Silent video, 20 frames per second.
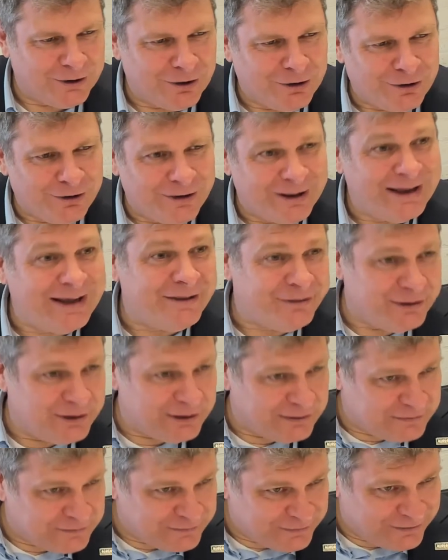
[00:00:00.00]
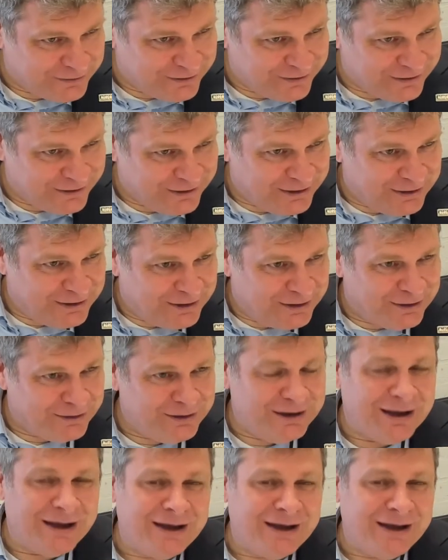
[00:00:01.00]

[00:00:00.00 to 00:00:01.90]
I call ethics. Okay.